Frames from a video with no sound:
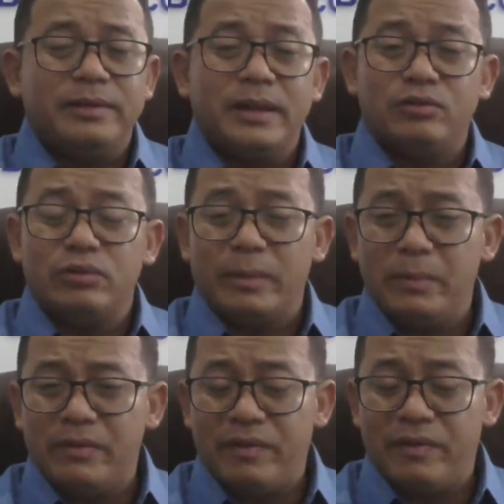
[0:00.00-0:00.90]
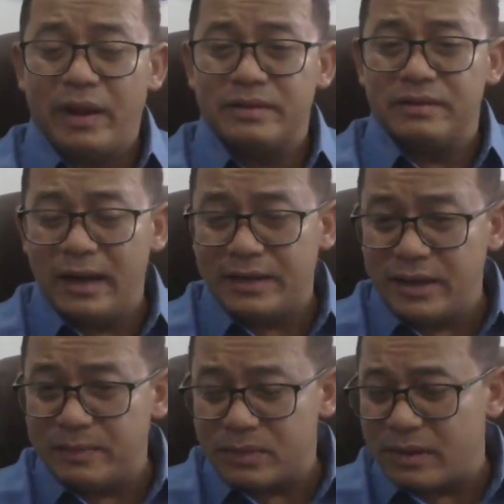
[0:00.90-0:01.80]
day-to-day meet friends,
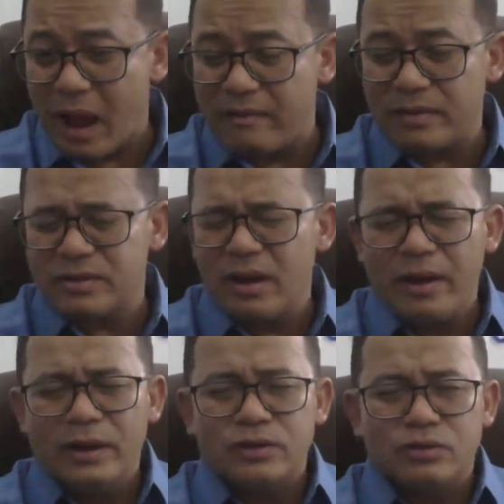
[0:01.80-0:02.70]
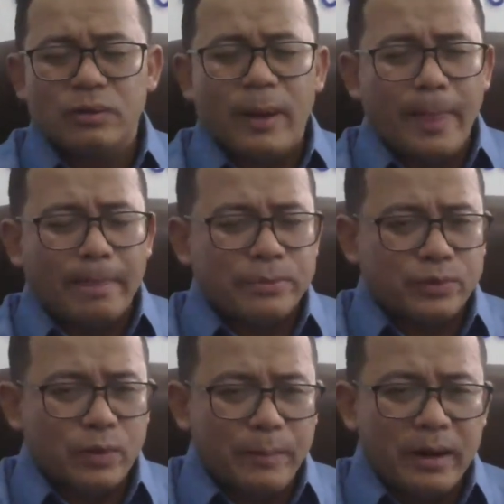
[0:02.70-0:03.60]
relatives, neighbors. So
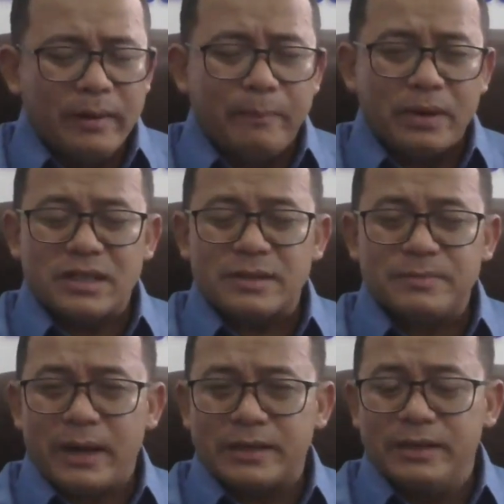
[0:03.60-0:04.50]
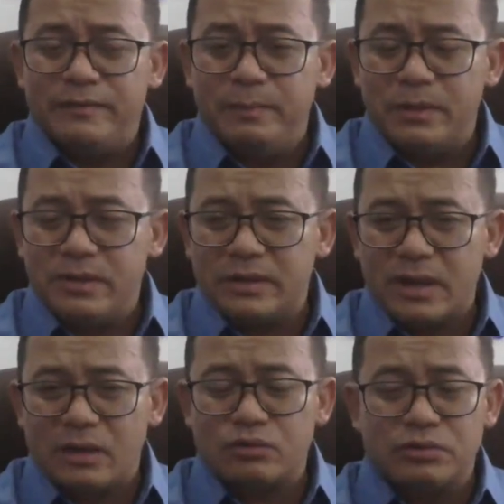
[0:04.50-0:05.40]
many prospective
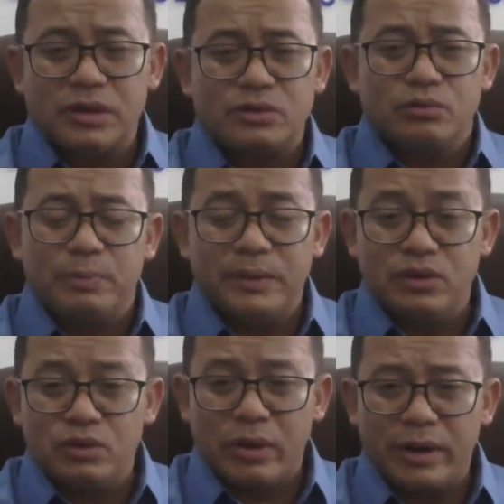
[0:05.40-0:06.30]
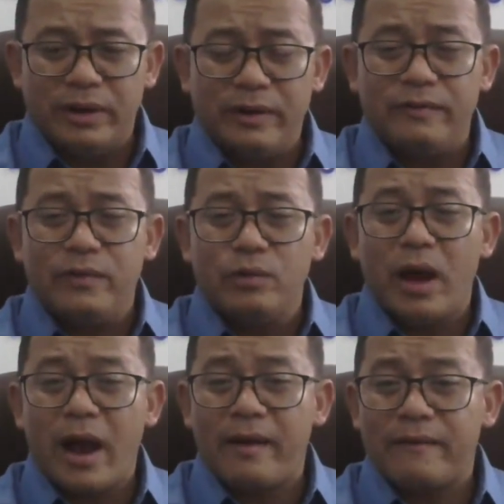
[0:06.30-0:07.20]
business associates would be joined if you
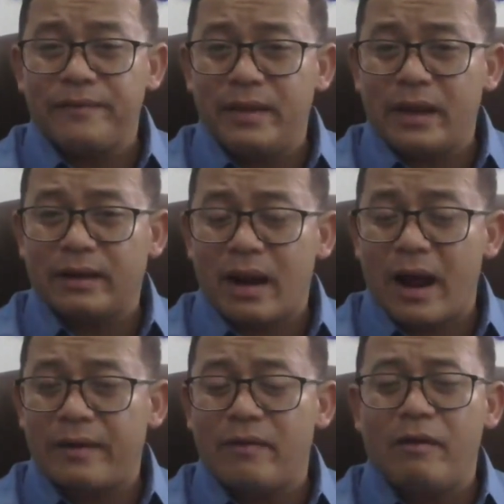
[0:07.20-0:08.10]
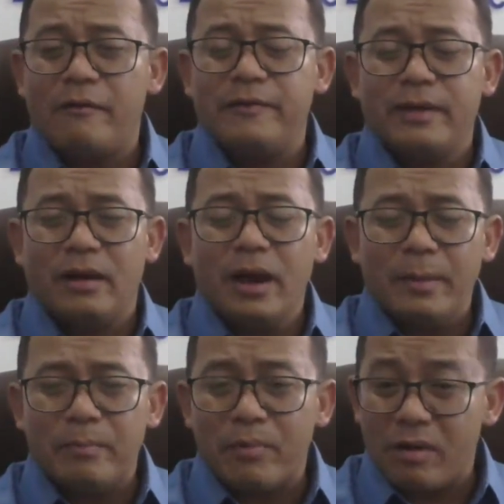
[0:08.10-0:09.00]
have that kind of the
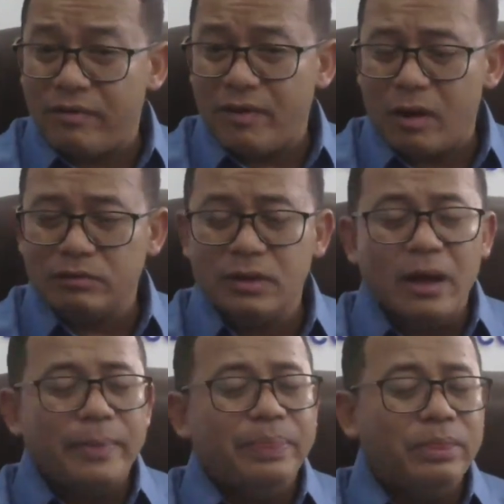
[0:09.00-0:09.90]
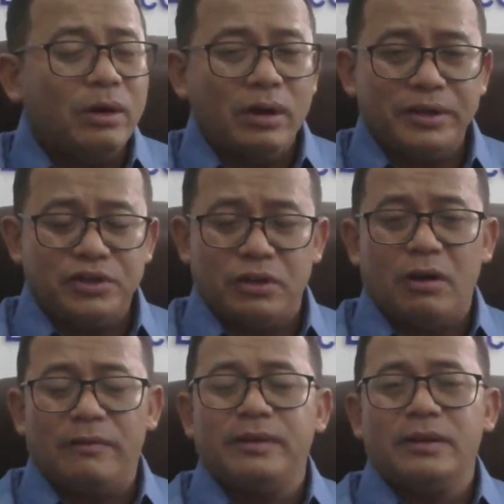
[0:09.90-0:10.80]
profound knowledge
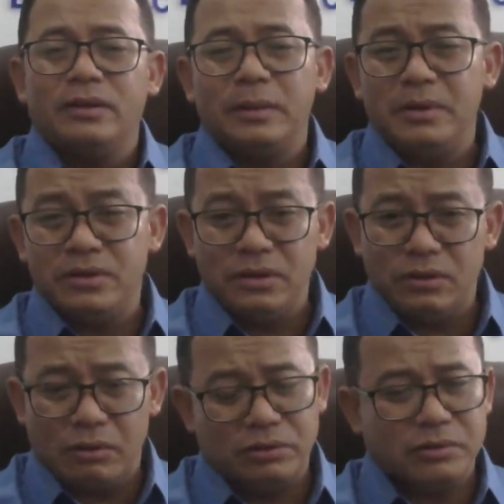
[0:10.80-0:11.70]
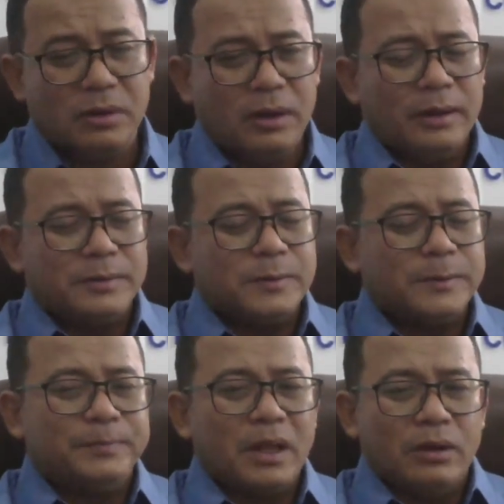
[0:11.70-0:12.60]
of the TBC also.
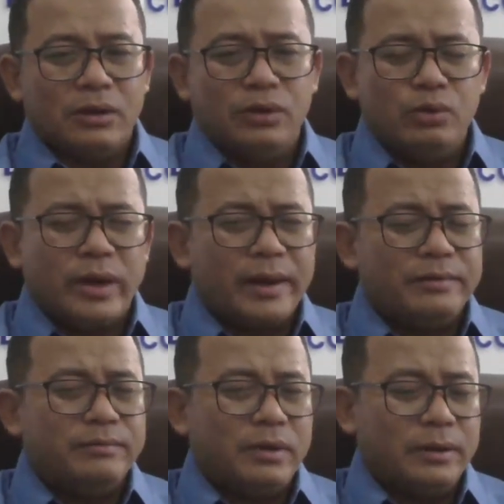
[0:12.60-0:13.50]
So you can